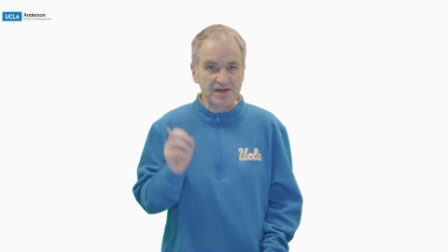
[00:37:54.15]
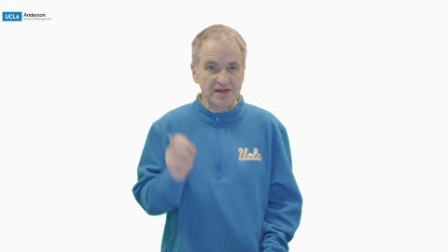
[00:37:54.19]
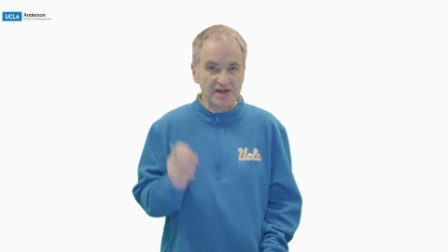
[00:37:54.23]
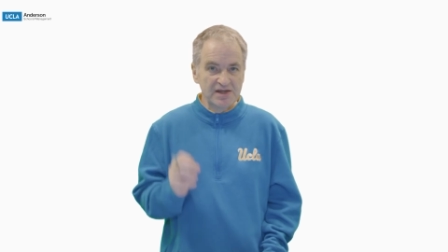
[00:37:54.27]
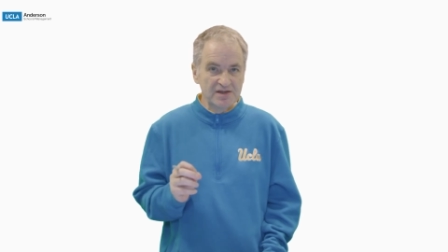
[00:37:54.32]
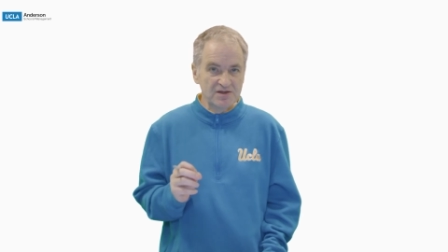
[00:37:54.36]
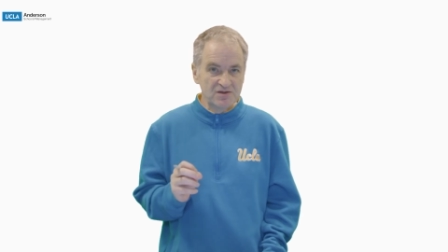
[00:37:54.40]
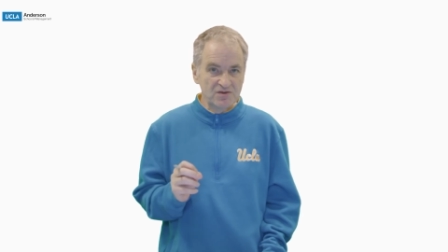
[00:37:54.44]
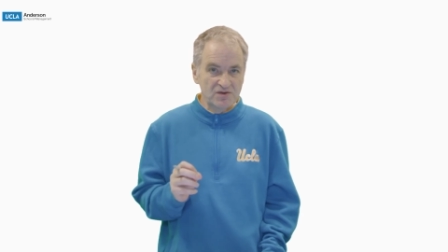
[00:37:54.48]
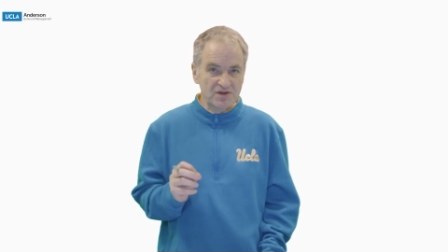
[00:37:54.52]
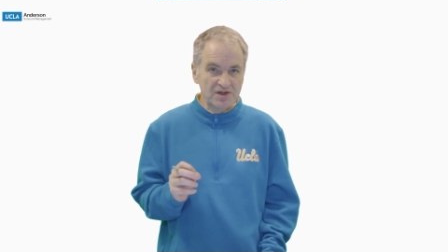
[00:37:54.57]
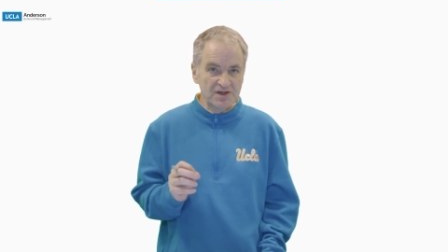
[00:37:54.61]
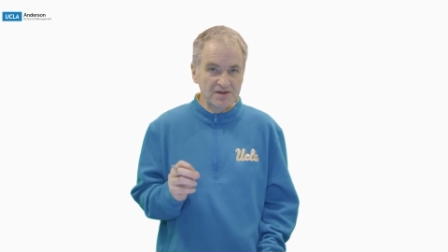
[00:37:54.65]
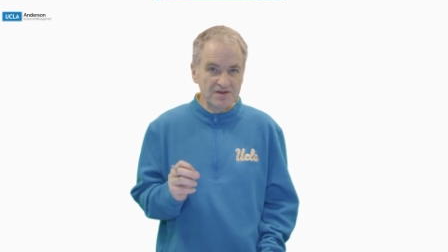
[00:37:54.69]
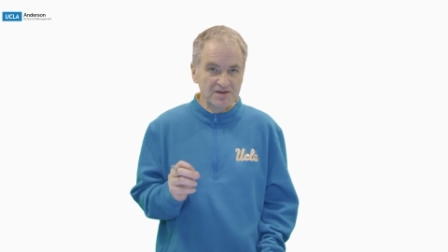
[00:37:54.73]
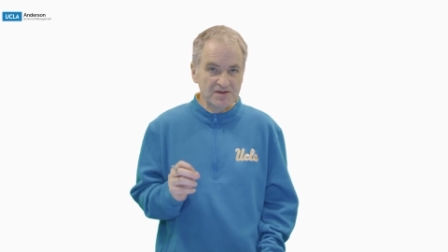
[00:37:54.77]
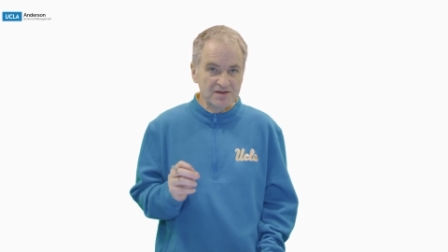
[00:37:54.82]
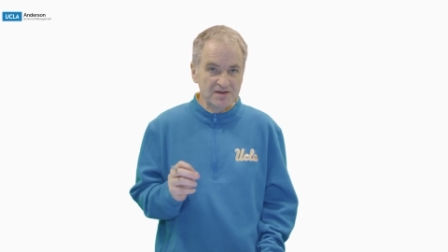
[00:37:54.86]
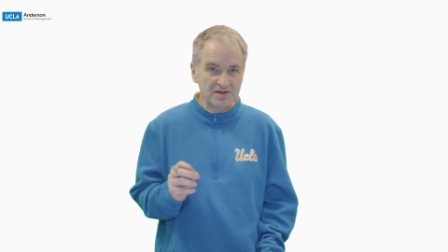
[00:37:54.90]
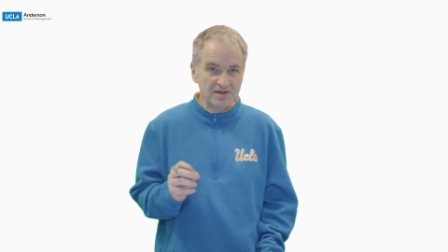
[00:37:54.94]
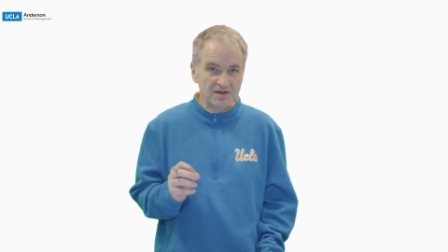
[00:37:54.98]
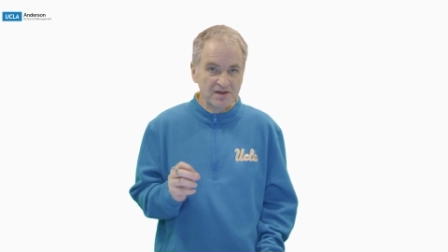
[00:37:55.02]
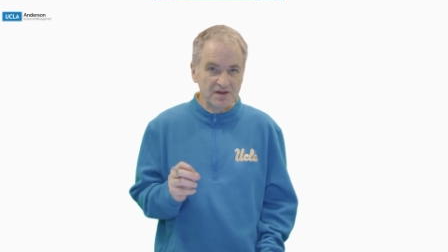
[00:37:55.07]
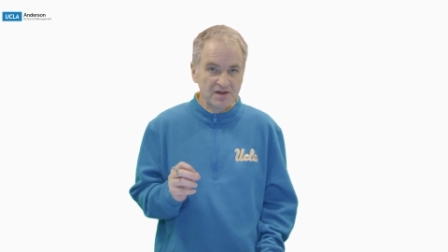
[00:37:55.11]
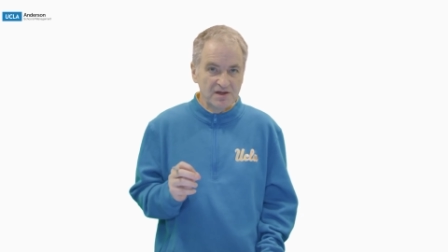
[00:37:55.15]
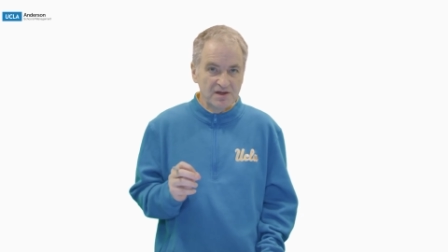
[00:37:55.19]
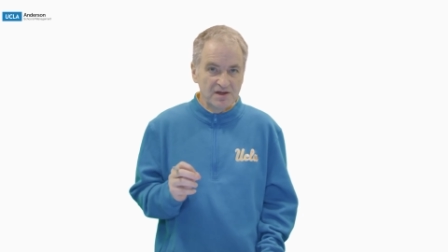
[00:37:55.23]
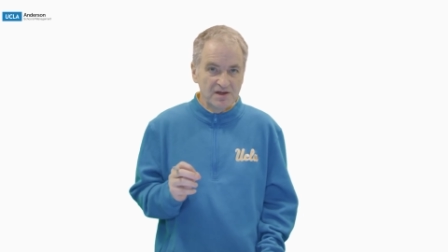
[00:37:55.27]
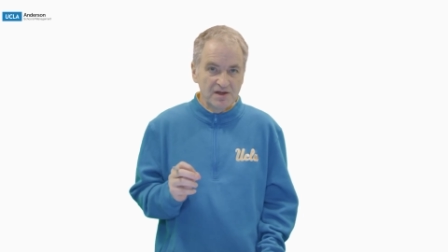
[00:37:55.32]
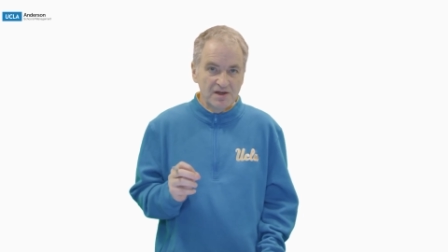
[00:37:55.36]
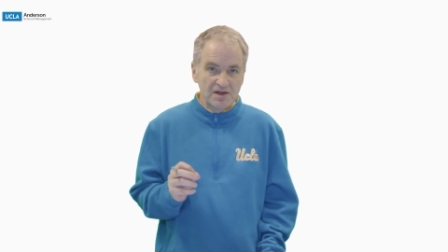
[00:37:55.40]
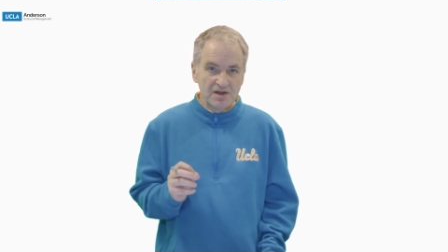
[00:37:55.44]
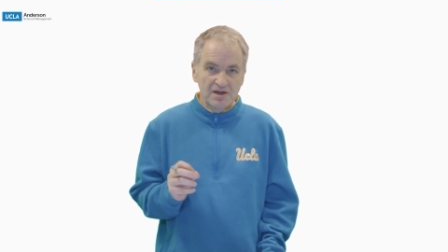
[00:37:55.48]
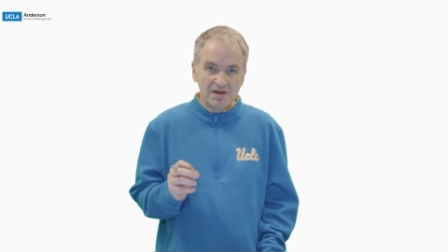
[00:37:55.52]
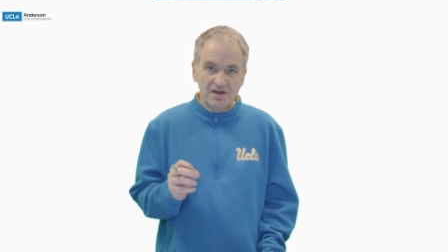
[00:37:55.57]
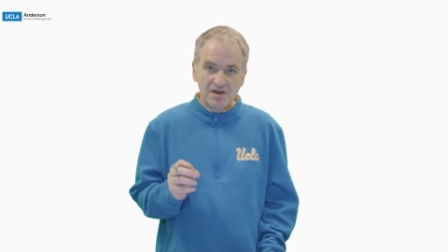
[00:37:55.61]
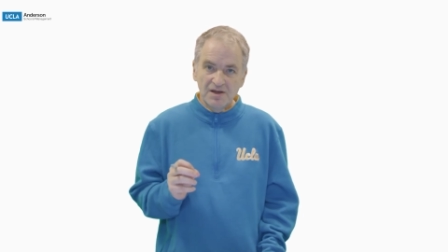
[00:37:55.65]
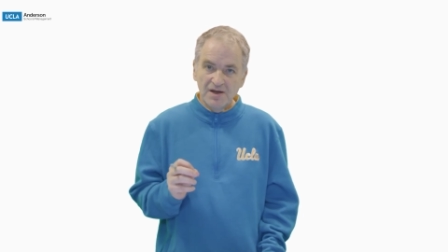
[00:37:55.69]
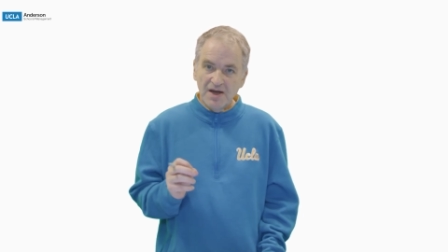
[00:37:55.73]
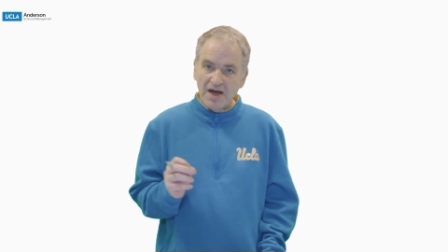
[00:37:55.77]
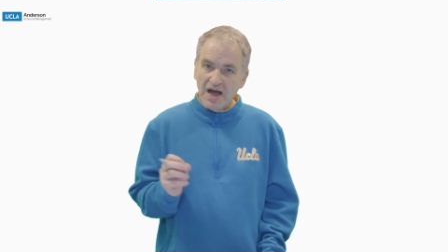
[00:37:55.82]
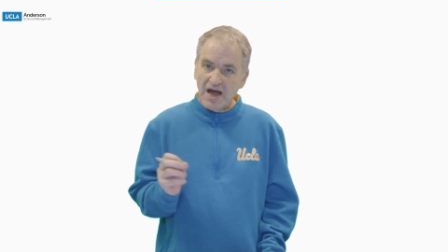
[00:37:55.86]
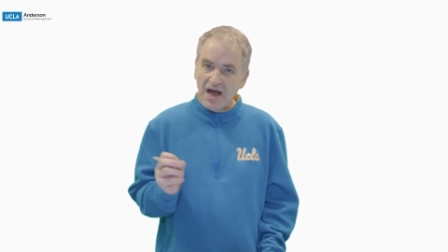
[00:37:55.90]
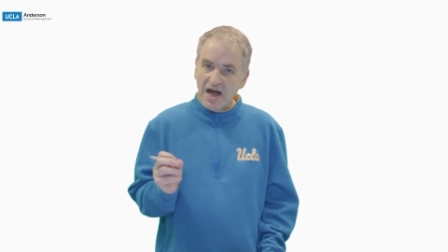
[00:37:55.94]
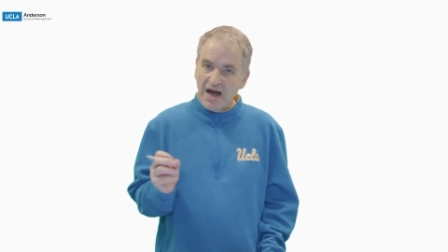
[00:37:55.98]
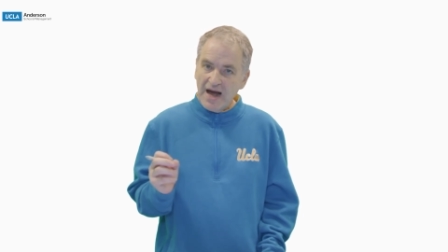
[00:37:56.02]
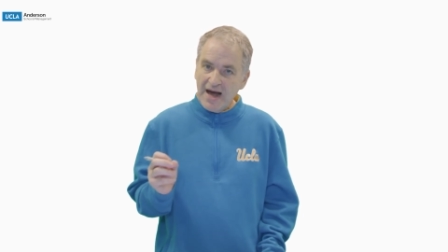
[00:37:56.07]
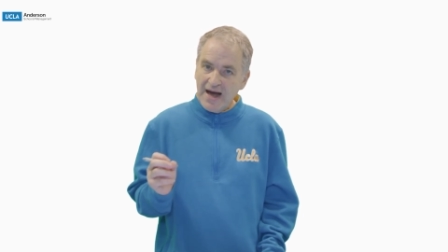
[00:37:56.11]
interest,
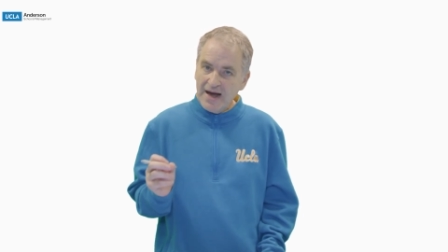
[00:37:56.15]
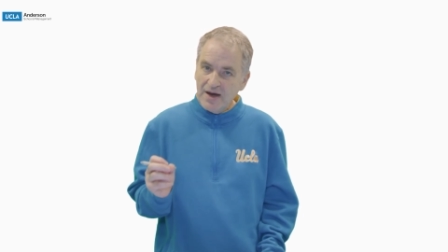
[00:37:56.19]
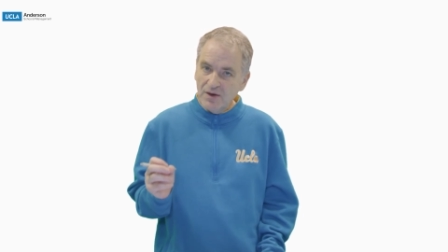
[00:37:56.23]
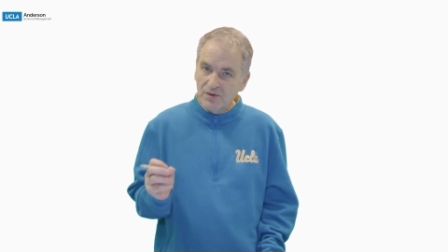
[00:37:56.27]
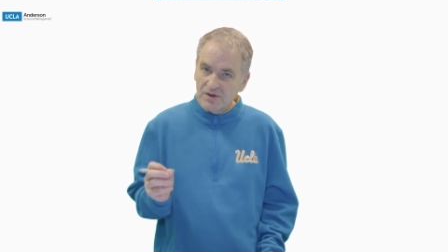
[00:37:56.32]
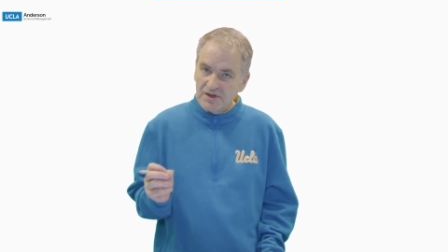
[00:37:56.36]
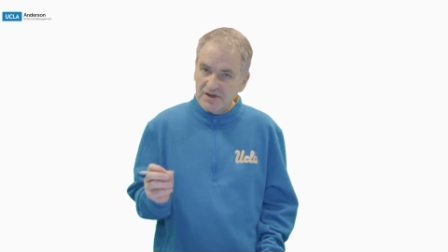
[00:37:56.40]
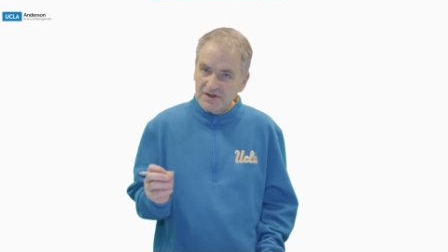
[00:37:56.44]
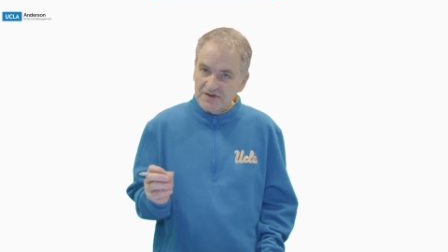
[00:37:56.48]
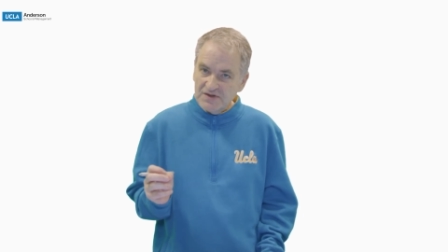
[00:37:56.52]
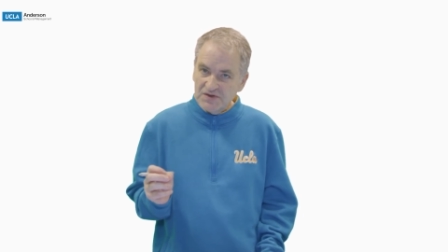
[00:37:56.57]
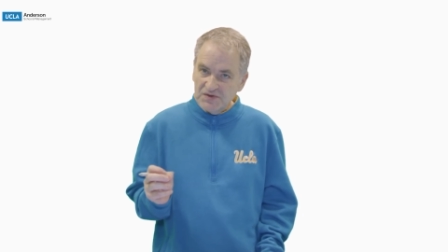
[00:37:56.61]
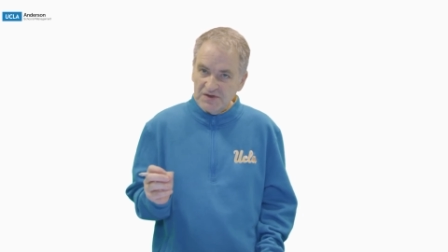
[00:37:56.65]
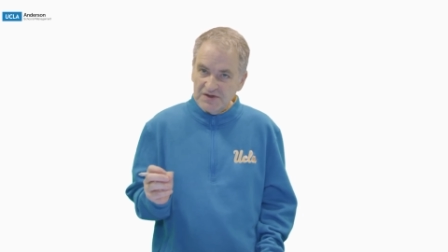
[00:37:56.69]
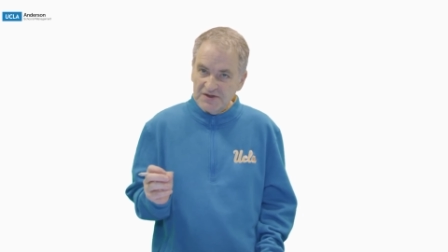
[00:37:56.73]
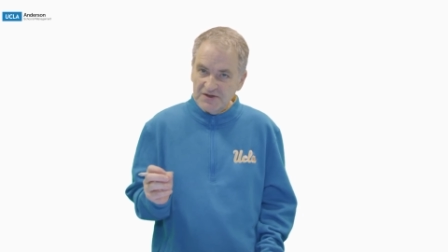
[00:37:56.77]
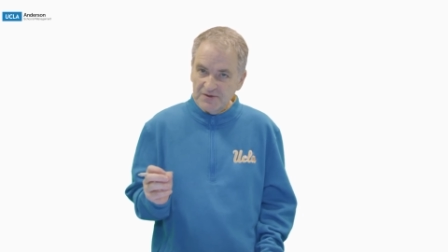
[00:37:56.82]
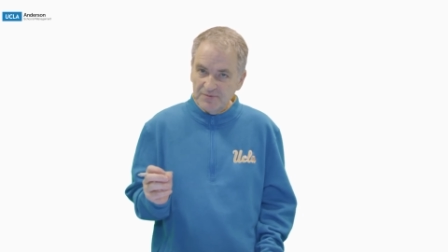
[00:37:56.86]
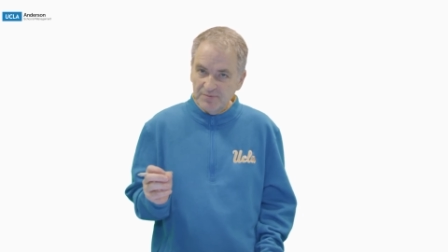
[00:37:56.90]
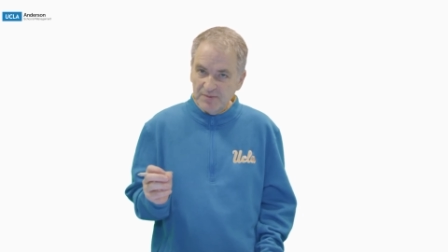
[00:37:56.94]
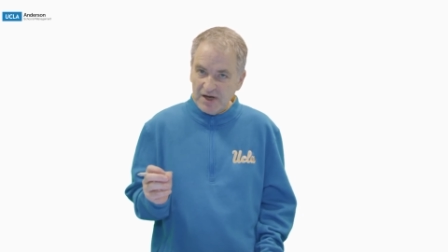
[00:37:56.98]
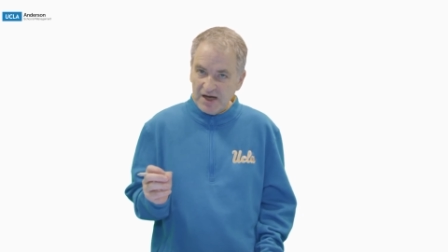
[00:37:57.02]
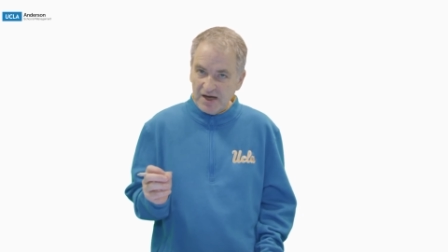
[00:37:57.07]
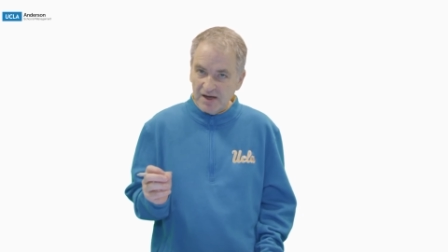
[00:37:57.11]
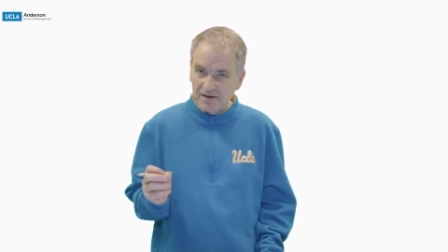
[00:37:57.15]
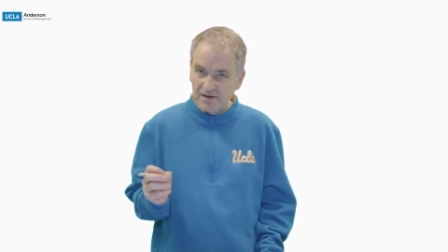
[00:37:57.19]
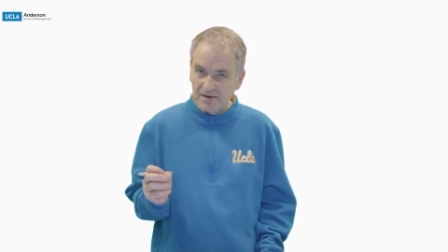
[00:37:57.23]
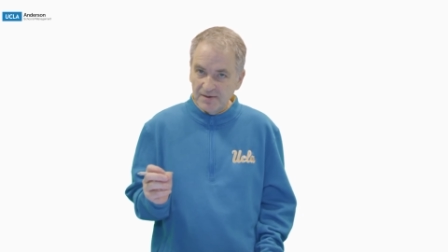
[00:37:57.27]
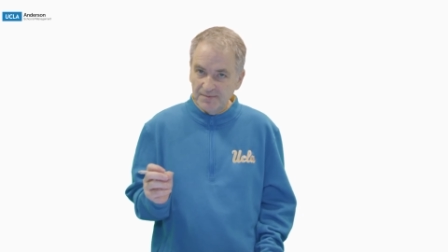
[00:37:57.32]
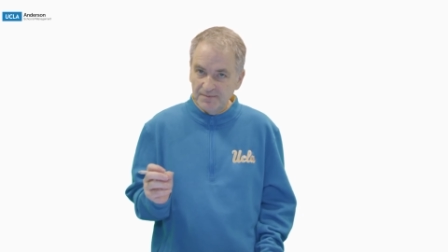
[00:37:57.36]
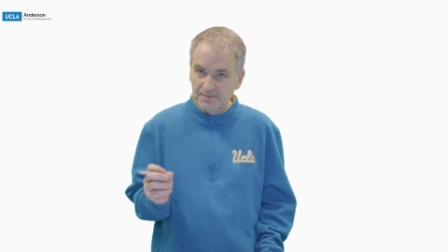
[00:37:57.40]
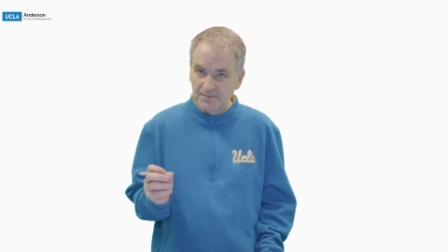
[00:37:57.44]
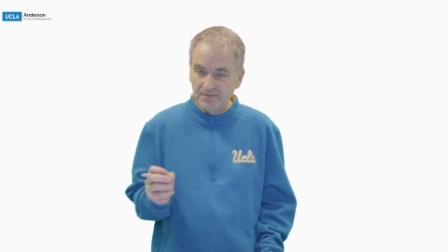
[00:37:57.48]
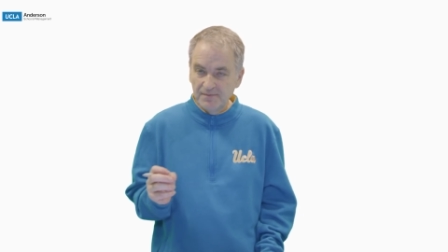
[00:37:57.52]
how does this matter?